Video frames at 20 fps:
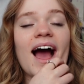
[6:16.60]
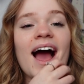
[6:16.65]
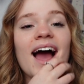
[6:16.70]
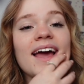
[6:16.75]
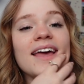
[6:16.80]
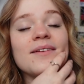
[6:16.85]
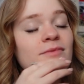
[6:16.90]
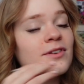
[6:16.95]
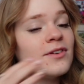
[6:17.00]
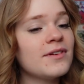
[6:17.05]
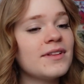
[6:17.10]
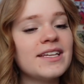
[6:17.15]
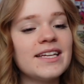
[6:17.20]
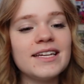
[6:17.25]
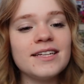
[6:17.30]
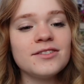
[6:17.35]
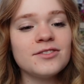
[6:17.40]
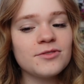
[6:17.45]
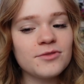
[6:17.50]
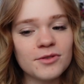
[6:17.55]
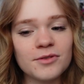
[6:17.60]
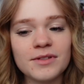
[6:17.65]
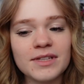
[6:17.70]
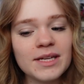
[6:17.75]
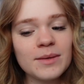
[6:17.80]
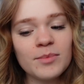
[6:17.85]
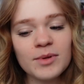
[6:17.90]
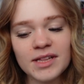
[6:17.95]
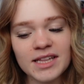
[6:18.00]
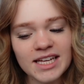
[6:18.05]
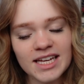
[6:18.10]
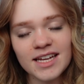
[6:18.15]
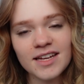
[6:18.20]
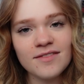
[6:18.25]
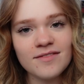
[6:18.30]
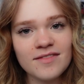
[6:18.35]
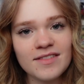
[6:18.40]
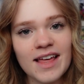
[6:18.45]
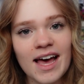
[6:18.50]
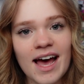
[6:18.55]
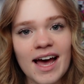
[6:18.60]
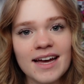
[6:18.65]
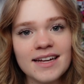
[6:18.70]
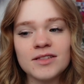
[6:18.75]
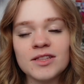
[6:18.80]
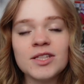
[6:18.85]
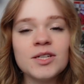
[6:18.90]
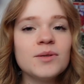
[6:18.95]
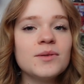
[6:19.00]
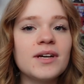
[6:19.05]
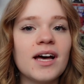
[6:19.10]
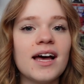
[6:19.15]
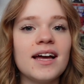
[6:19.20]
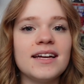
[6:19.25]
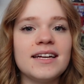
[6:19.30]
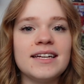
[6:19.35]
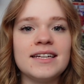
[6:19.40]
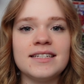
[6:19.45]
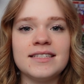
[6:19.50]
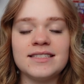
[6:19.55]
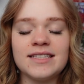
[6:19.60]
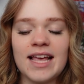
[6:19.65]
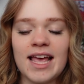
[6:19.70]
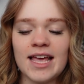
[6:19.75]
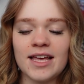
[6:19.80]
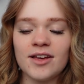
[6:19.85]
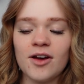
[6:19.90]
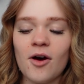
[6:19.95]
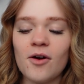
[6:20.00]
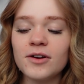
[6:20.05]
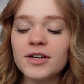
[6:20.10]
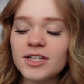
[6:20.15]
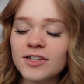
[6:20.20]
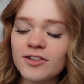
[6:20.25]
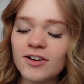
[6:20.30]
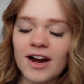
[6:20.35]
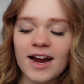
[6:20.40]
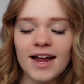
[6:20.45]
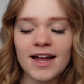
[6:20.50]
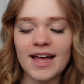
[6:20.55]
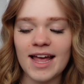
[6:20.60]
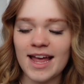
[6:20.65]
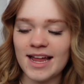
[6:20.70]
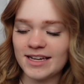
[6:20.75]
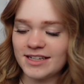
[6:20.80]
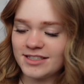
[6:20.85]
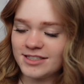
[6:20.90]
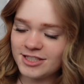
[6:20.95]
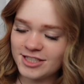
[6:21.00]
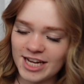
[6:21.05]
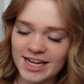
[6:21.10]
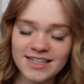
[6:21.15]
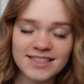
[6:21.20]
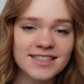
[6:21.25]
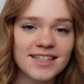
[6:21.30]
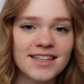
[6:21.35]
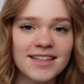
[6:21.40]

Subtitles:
I really truly believe that Luca is a Conan Gray and Chase